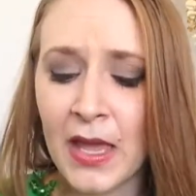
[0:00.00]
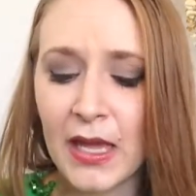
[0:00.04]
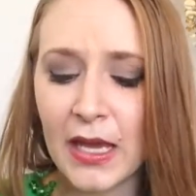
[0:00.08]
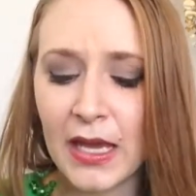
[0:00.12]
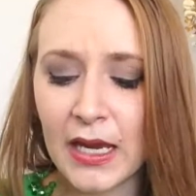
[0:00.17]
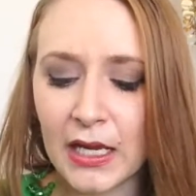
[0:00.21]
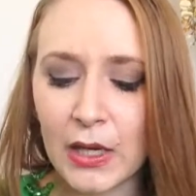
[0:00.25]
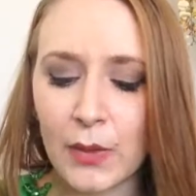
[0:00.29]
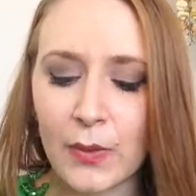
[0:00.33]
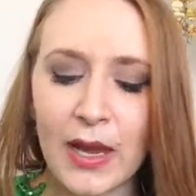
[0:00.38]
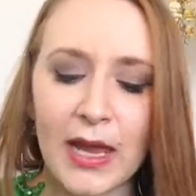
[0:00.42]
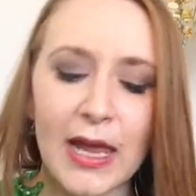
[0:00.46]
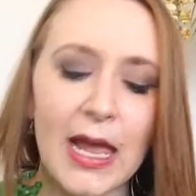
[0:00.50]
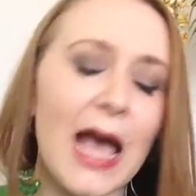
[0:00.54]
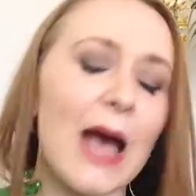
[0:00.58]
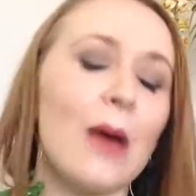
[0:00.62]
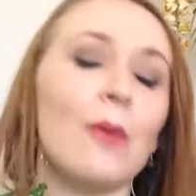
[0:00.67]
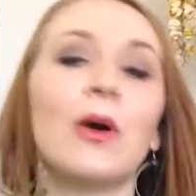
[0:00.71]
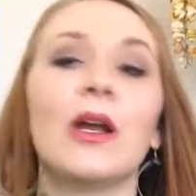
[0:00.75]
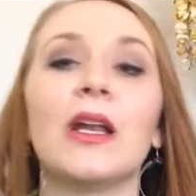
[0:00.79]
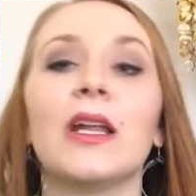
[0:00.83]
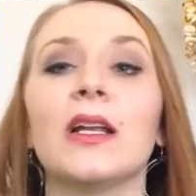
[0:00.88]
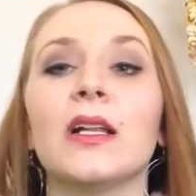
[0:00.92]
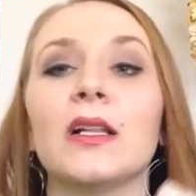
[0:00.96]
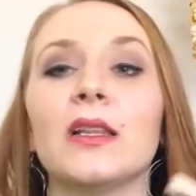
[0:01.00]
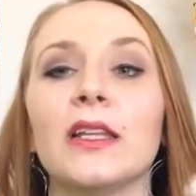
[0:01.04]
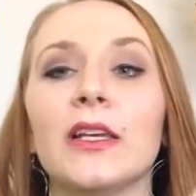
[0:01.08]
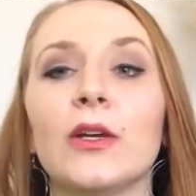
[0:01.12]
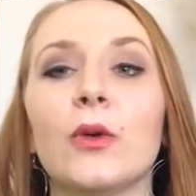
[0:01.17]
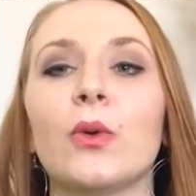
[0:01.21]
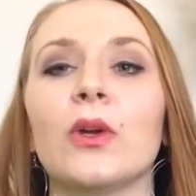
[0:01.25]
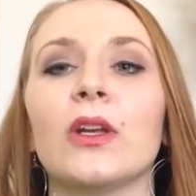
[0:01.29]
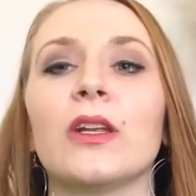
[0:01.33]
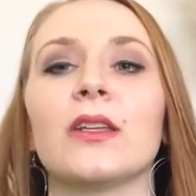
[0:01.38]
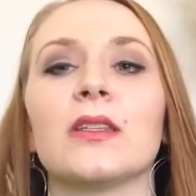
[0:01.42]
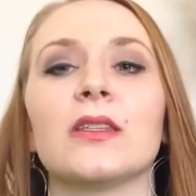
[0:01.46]
Anyway, I wanted a
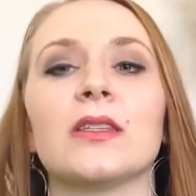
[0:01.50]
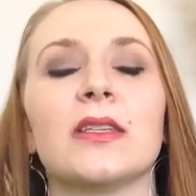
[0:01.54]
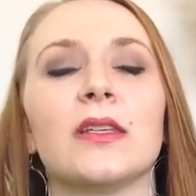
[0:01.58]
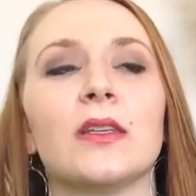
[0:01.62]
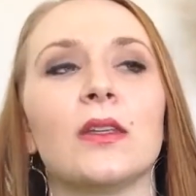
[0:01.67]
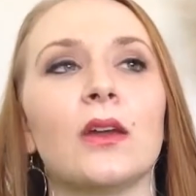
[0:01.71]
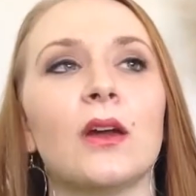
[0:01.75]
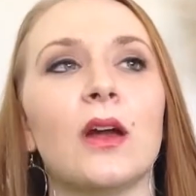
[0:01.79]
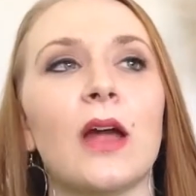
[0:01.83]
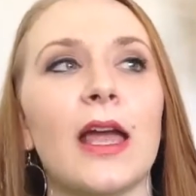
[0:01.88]
liquid concealer.